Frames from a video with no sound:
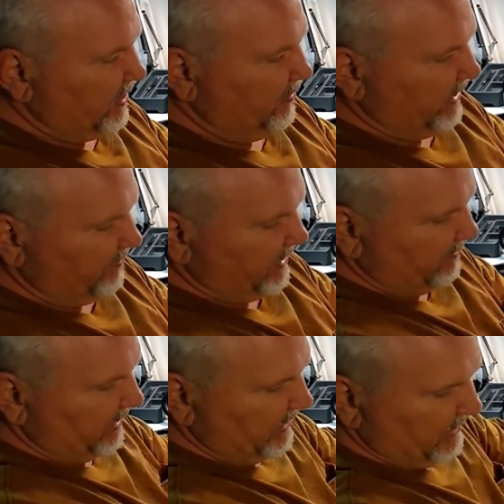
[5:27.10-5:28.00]
empty
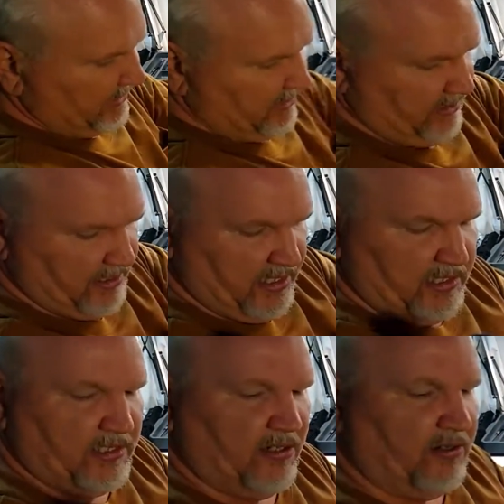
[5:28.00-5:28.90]
right here,
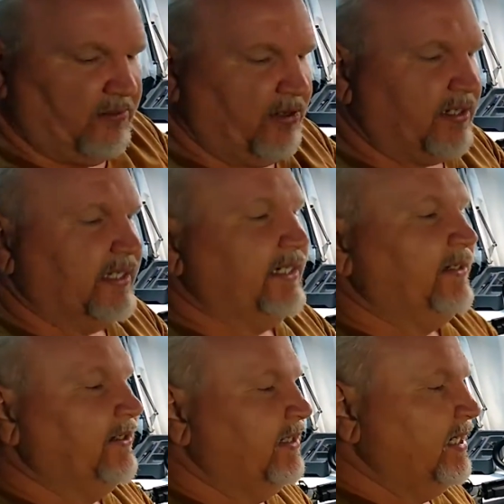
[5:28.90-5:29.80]
so I'm all
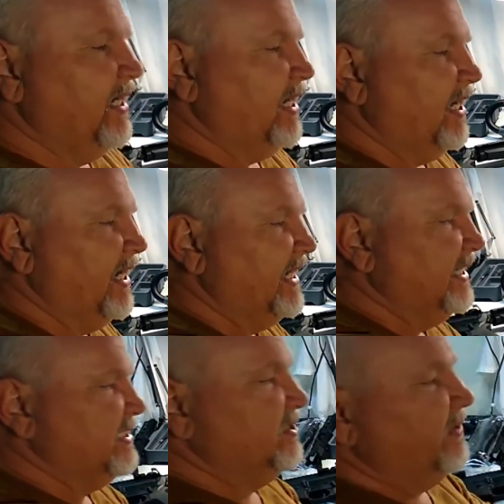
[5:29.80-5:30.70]
clear. And
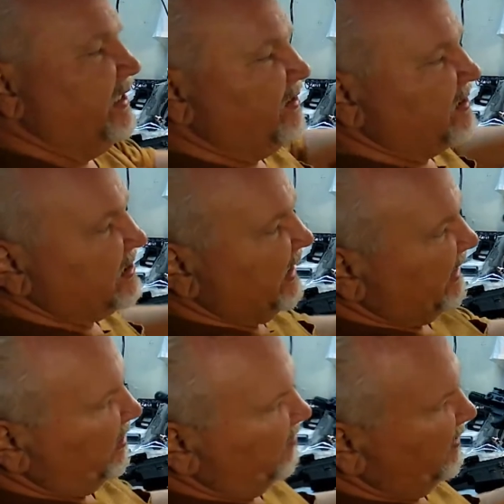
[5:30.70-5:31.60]
this is what it looks
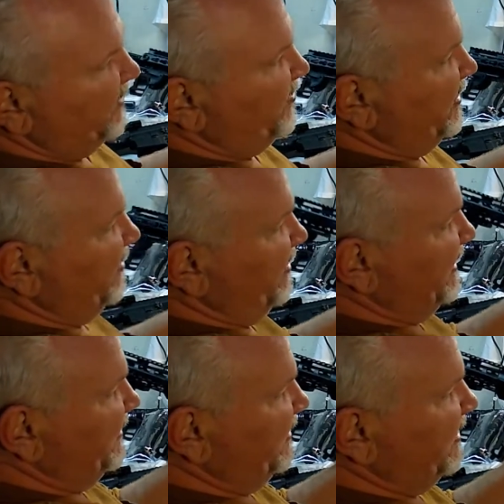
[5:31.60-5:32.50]
like when you put it on
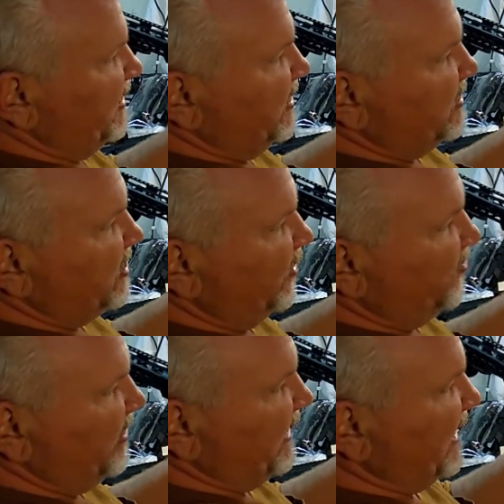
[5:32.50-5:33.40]
here. So
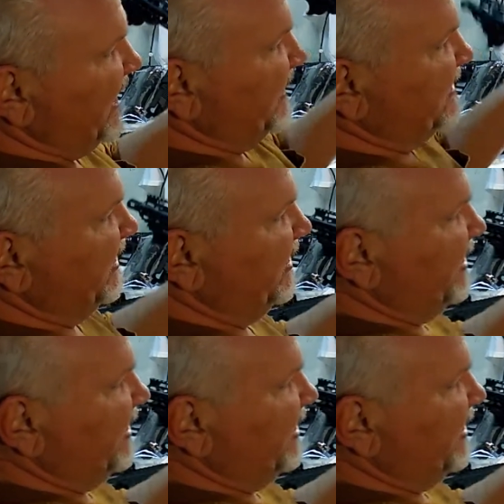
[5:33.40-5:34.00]
pretty nice.